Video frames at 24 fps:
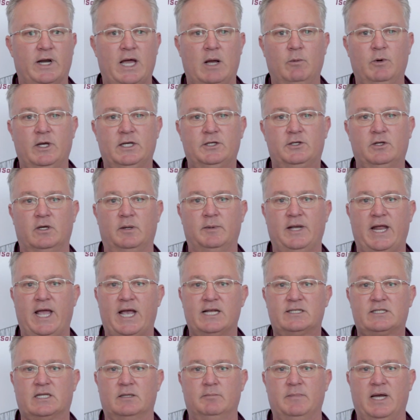when I went to him and
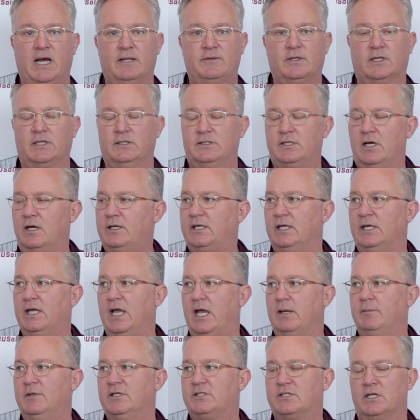asked him about the Kentucky
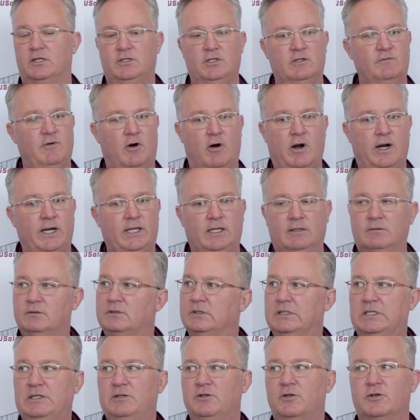game, he said,
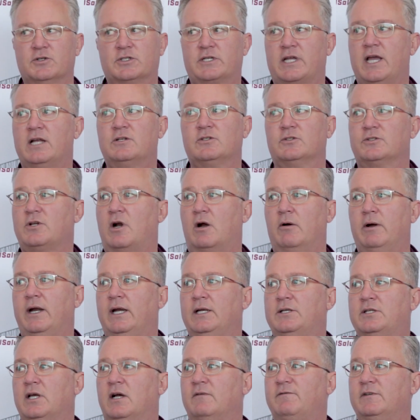your schedule's
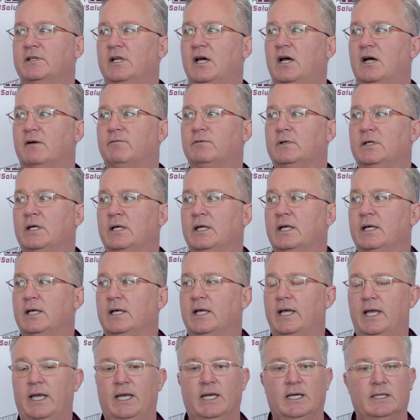already tough enough.
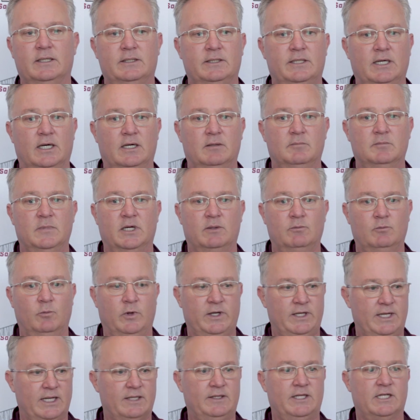But
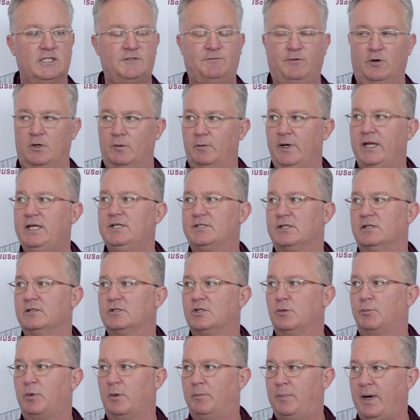we did this for a reason,
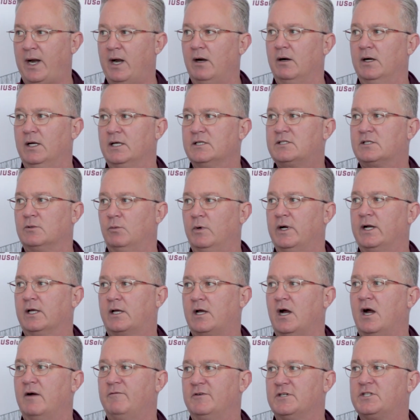to prepare us to win a
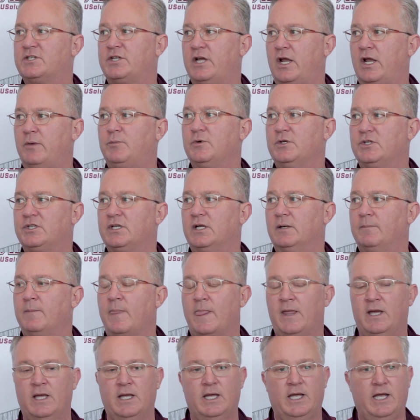conference championship.
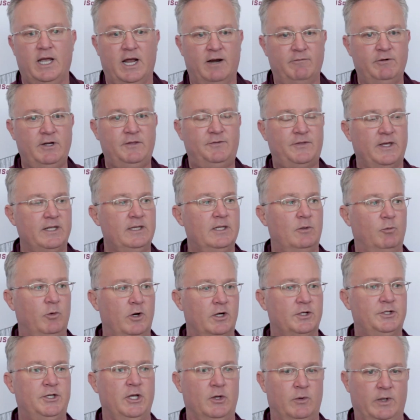Everything that
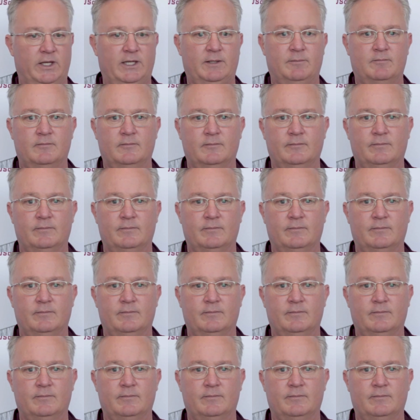we're doing